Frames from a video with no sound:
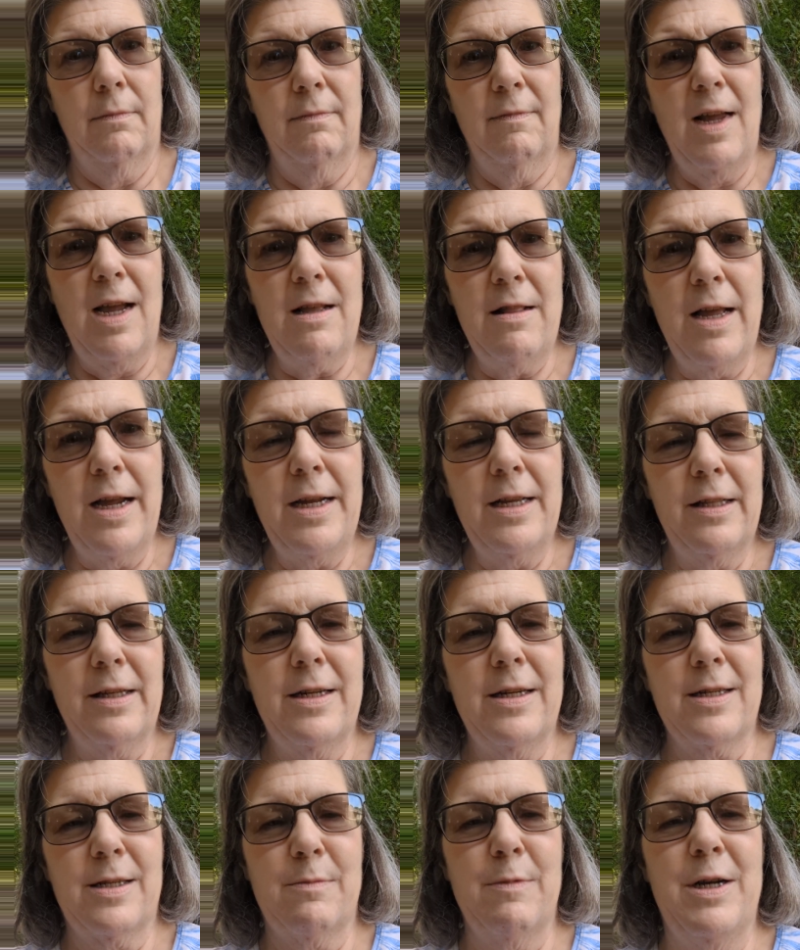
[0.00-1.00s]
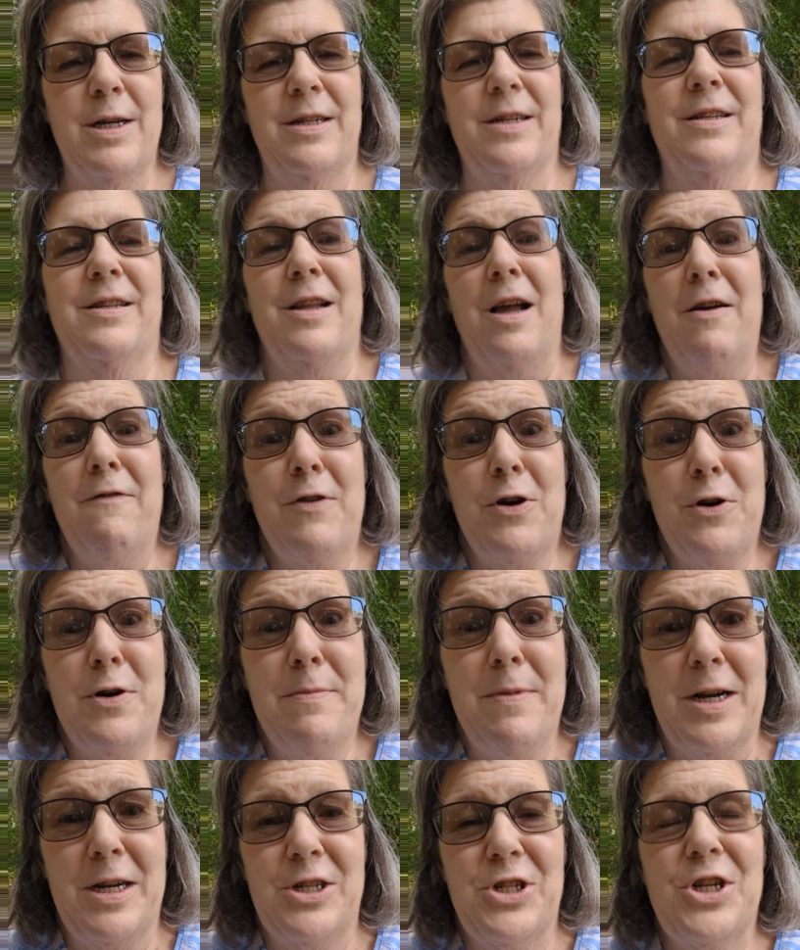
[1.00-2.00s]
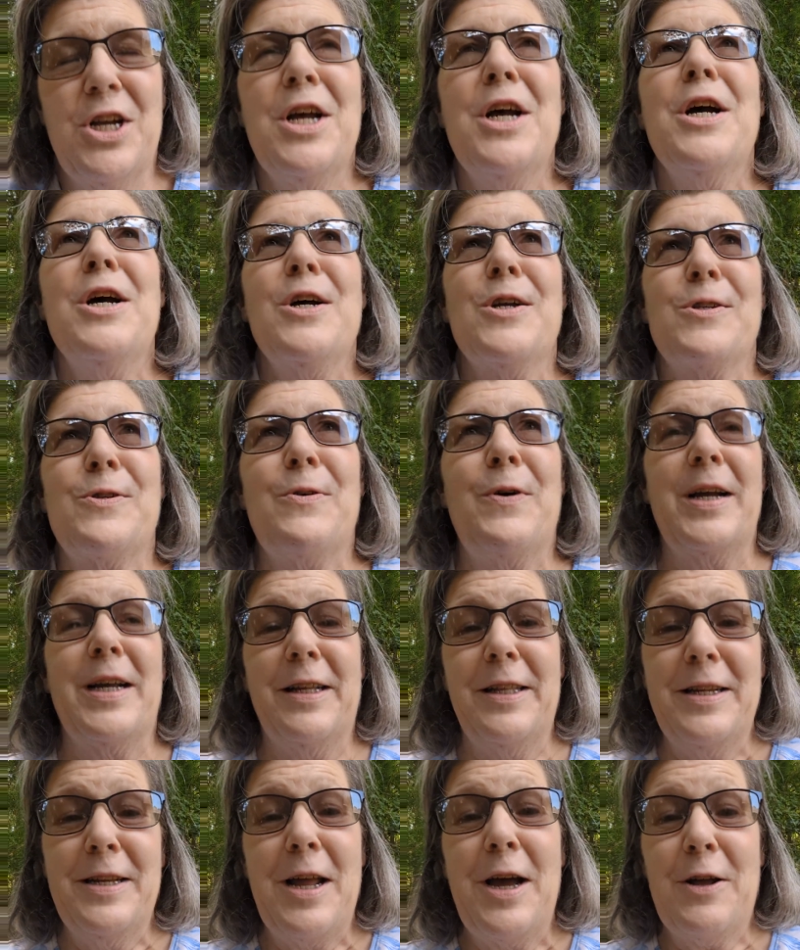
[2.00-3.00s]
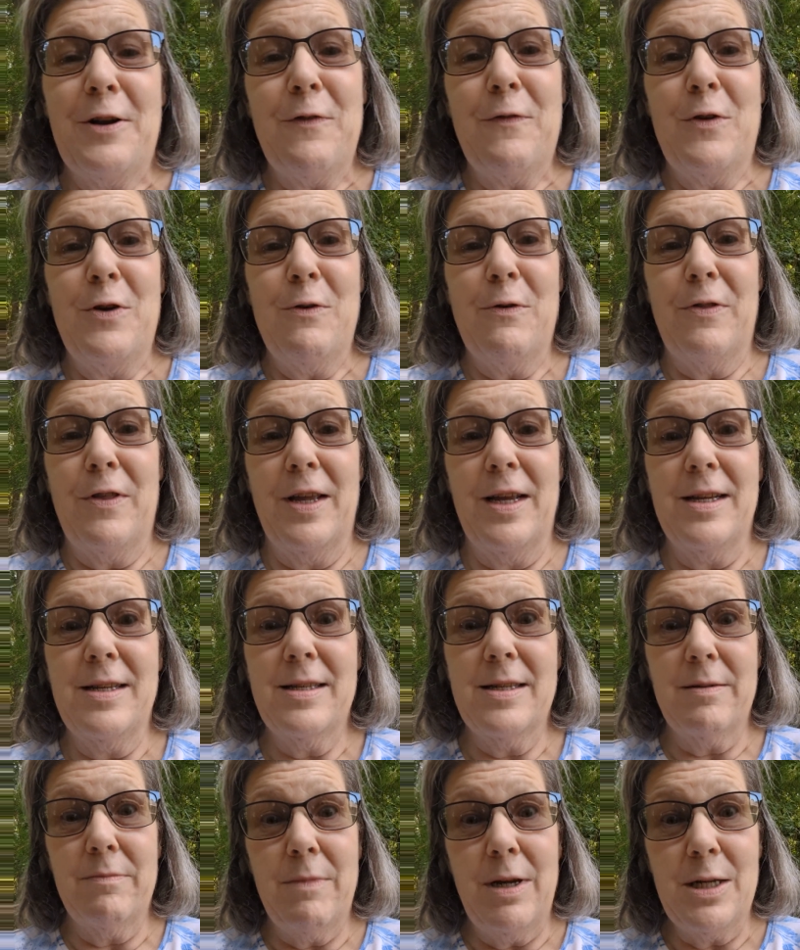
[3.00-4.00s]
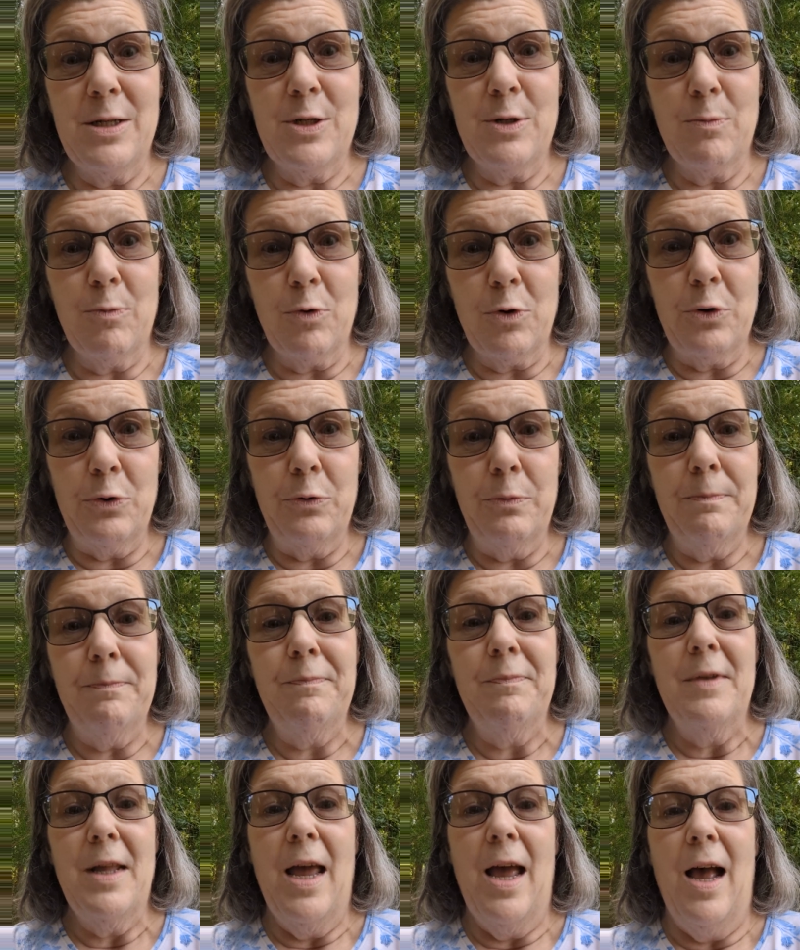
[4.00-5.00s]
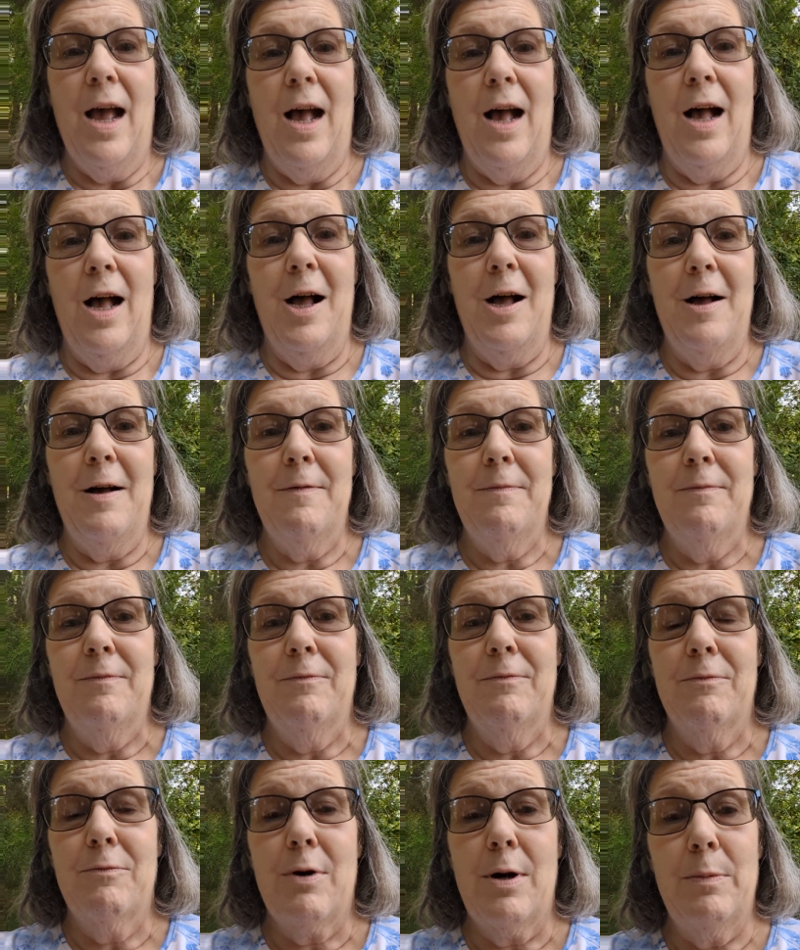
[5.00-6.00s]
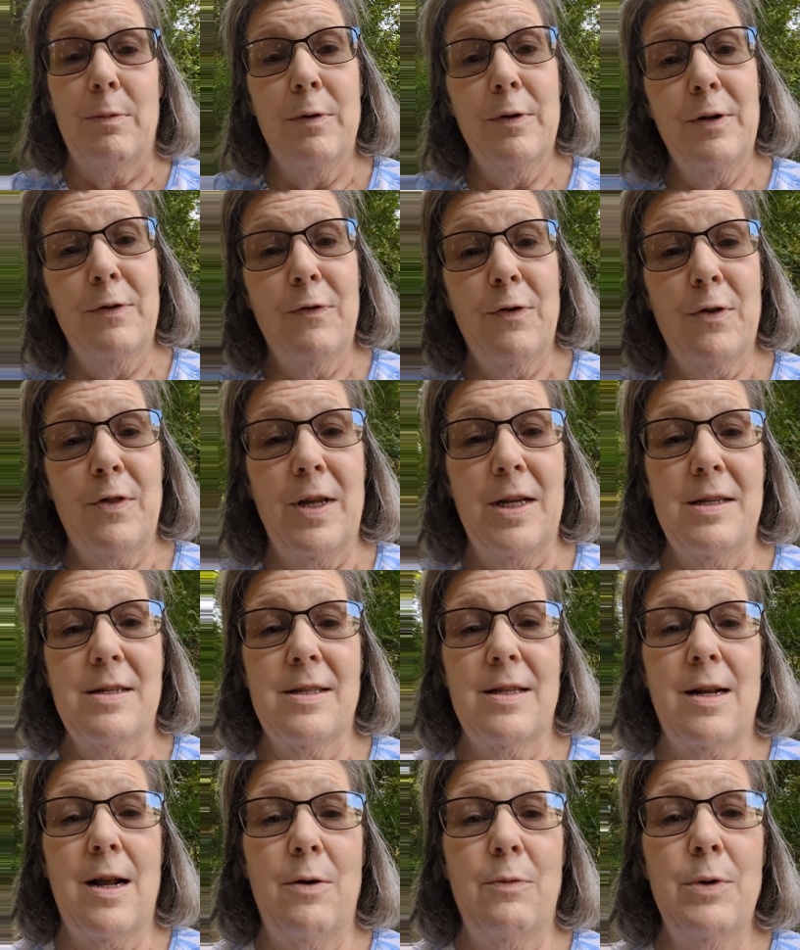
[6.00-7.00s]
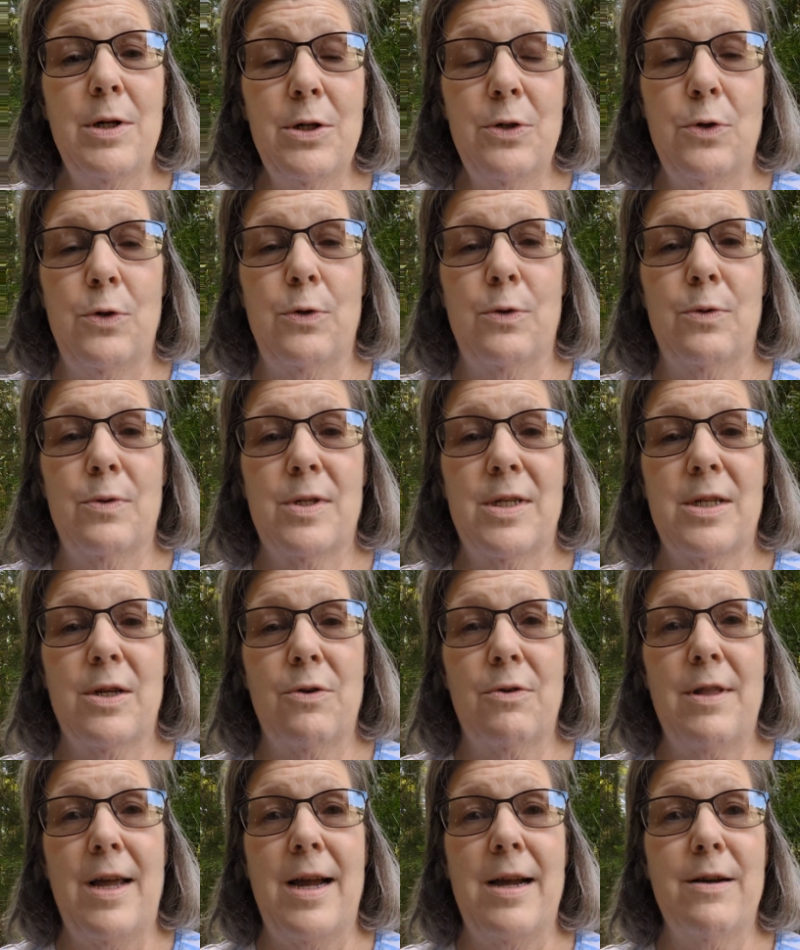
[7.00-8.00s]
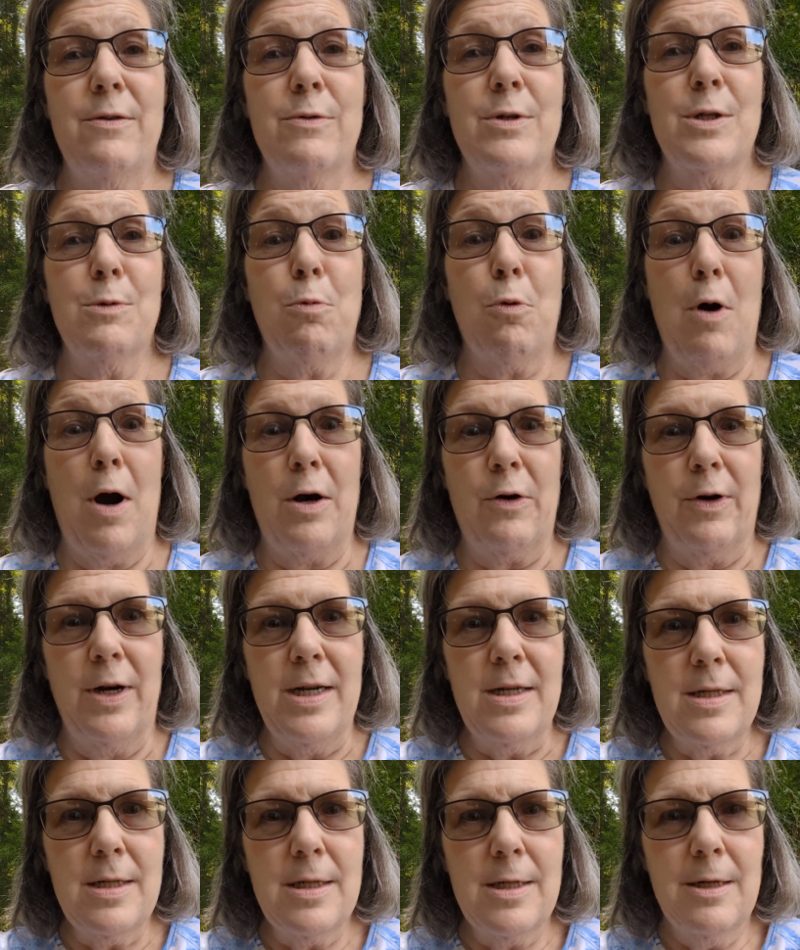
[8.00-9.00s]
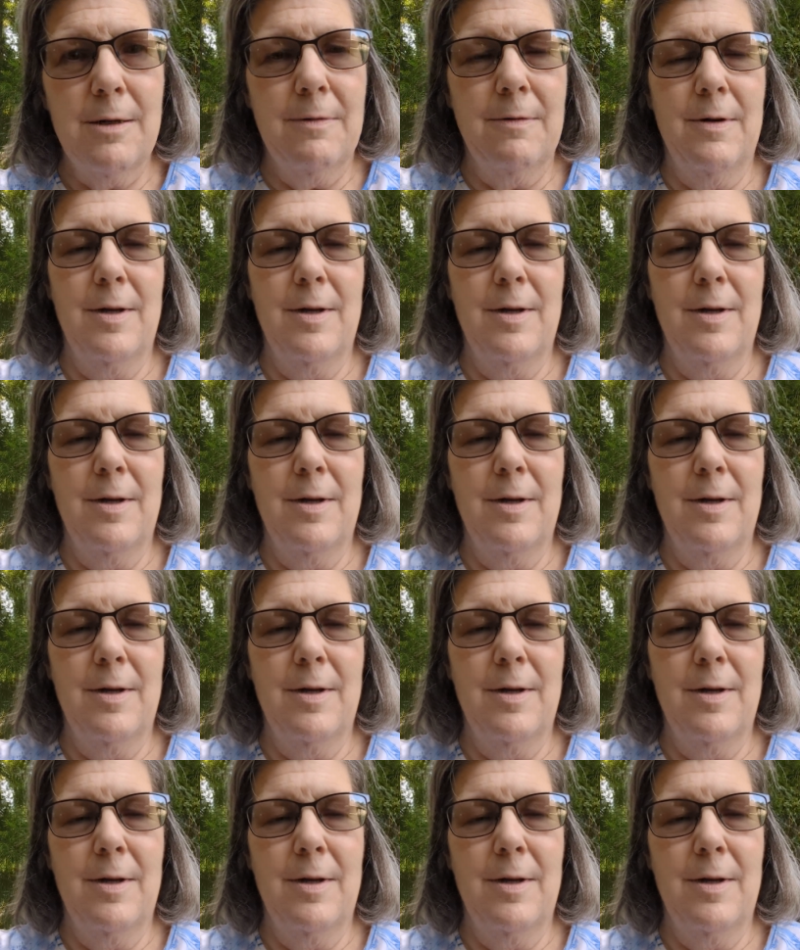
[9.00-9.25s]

Not likely, is not very much. So I cleaned out a few things and made some room, um, probably for things that I will use. So that was progress.